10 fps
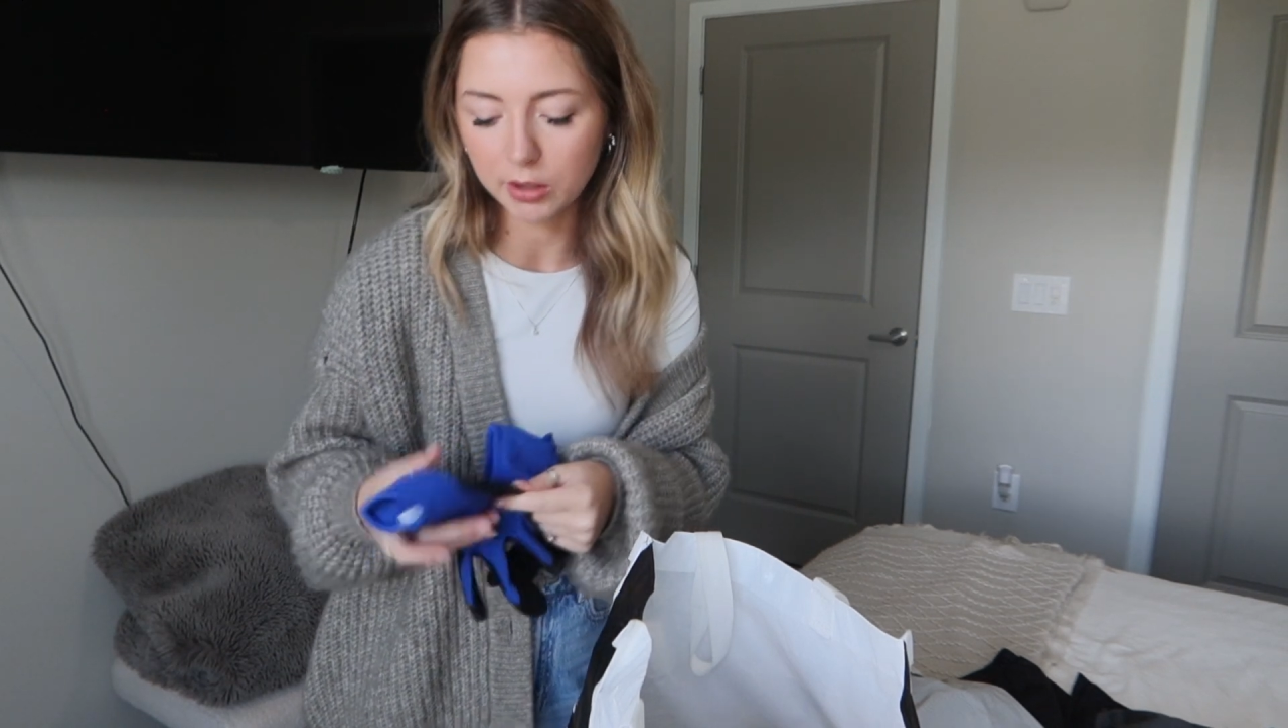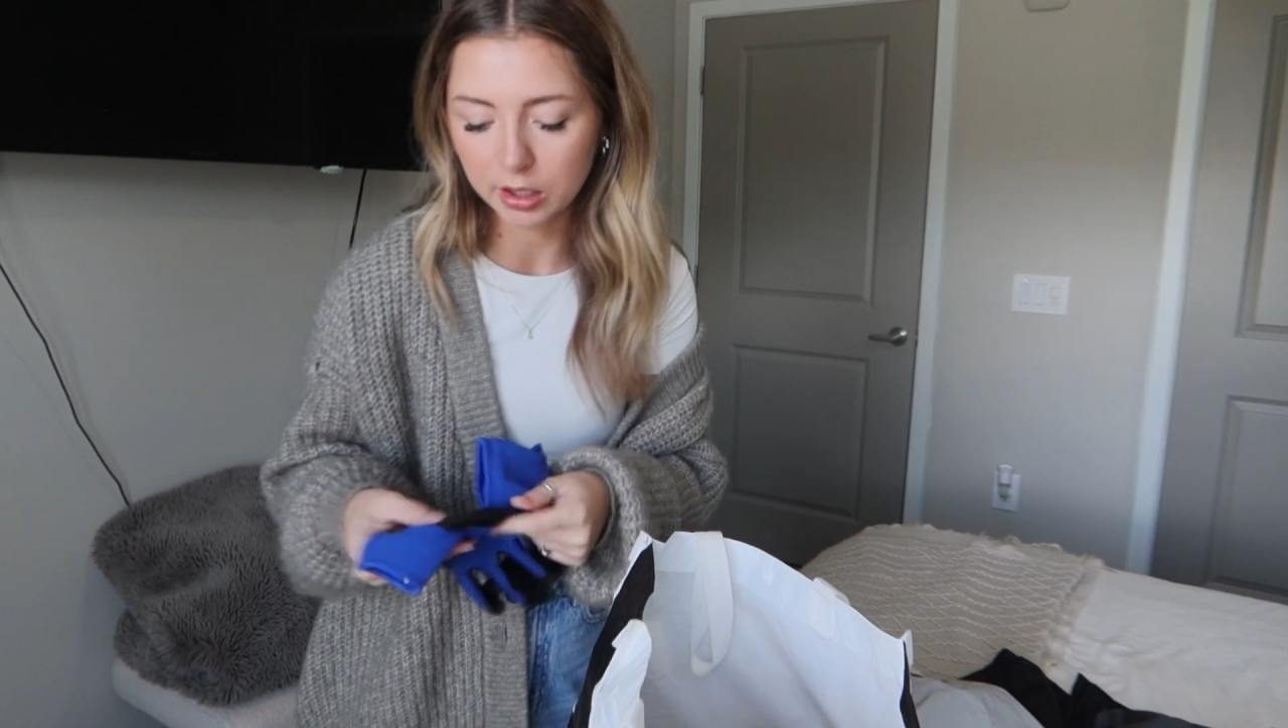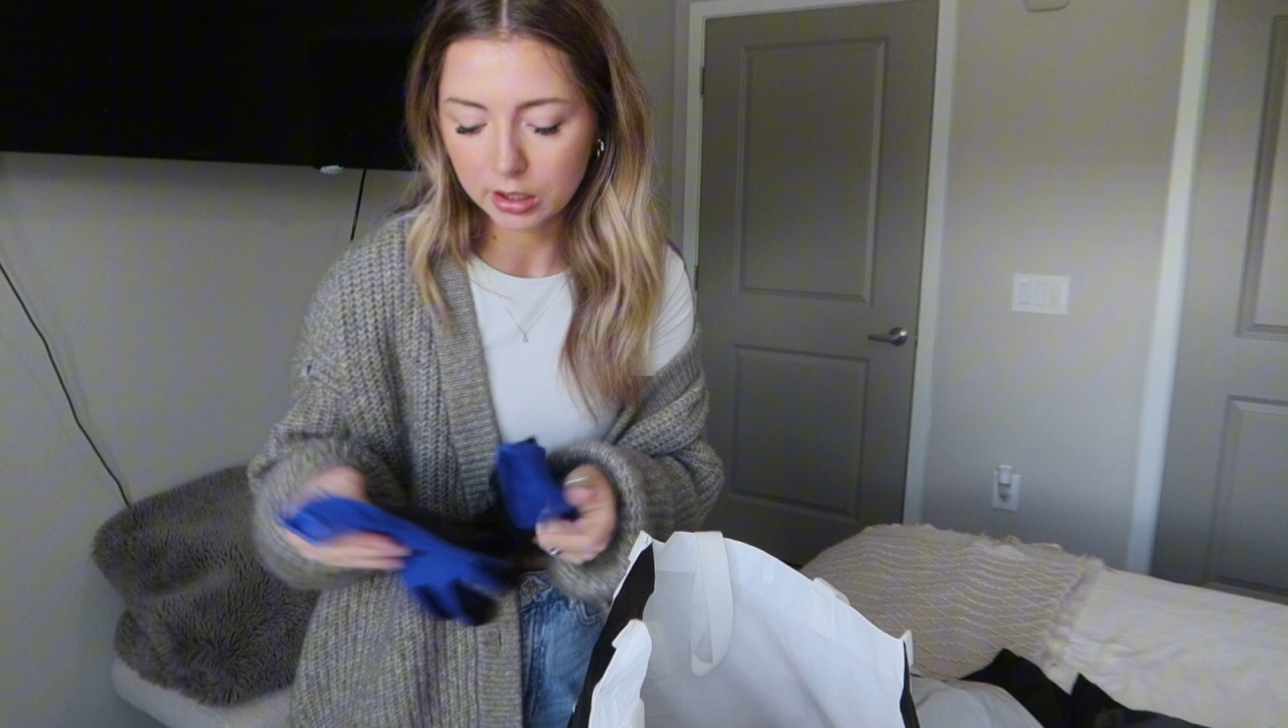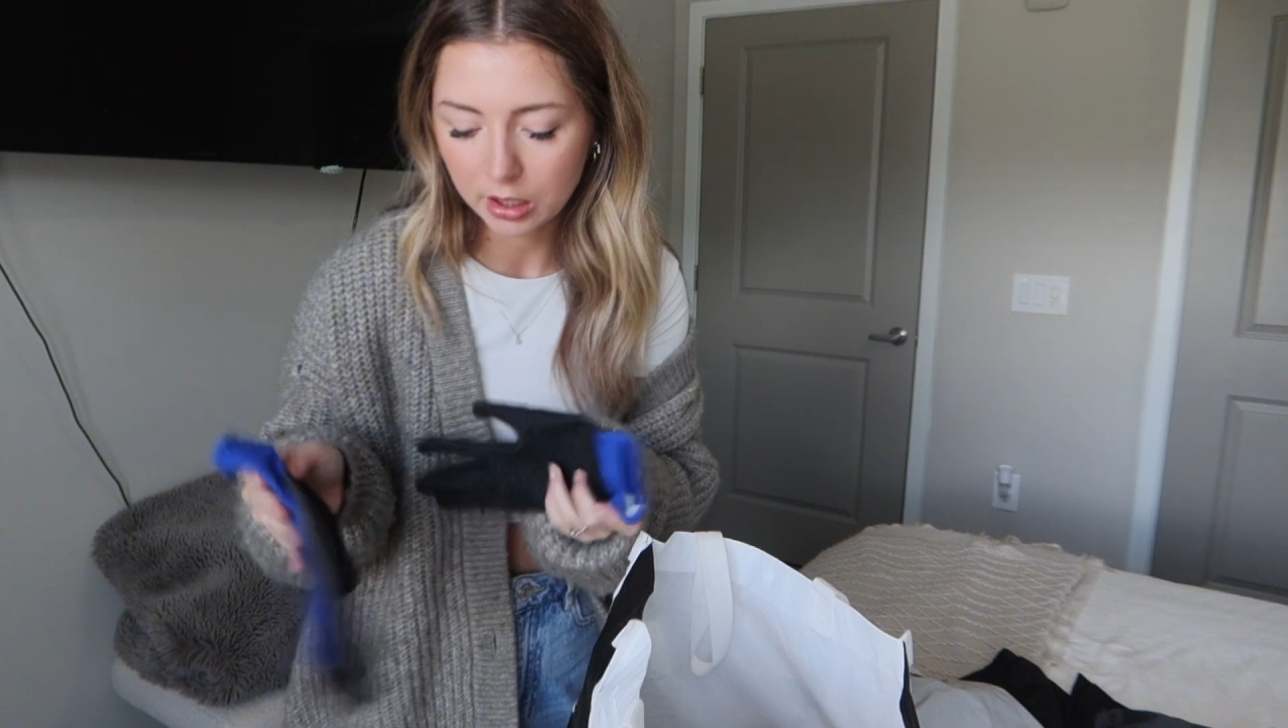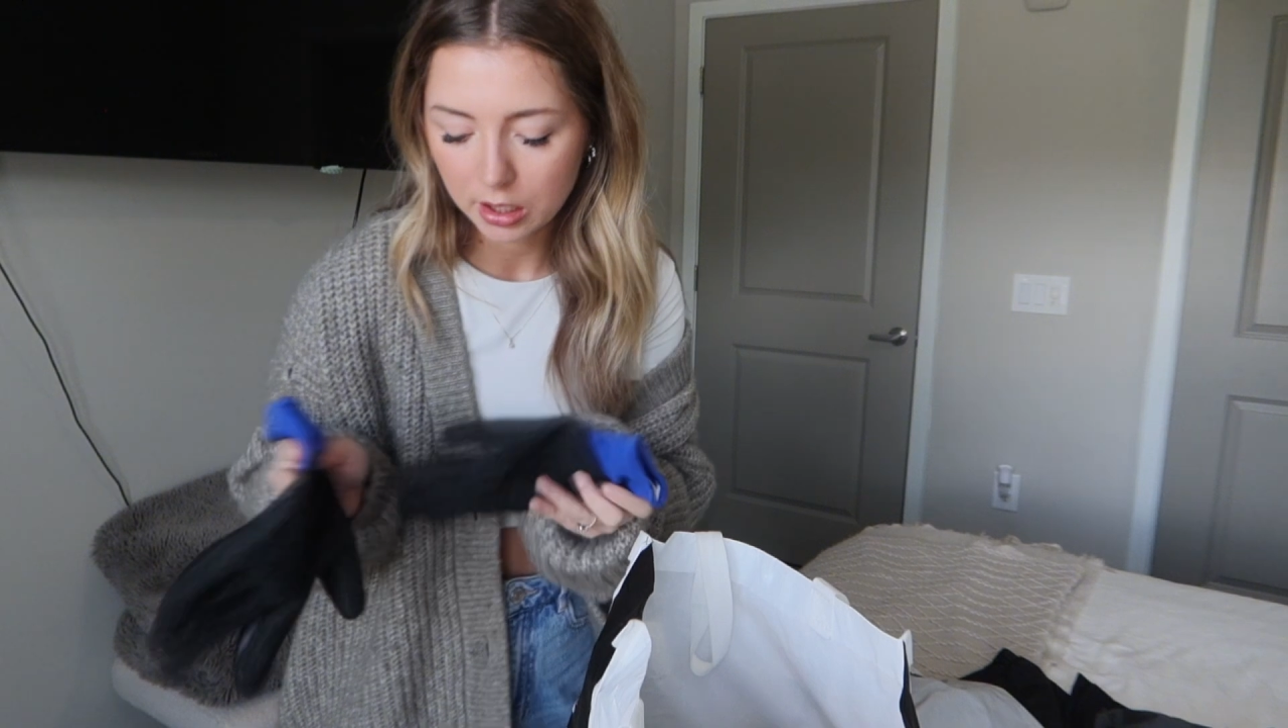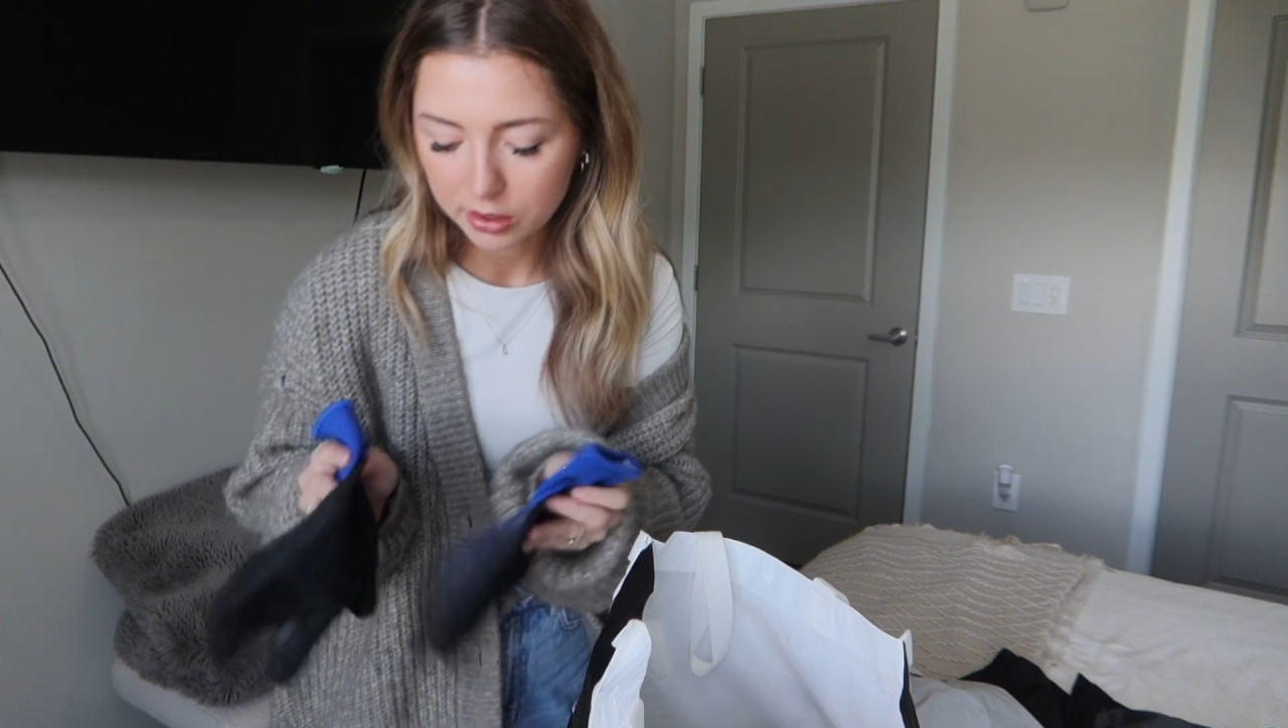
one.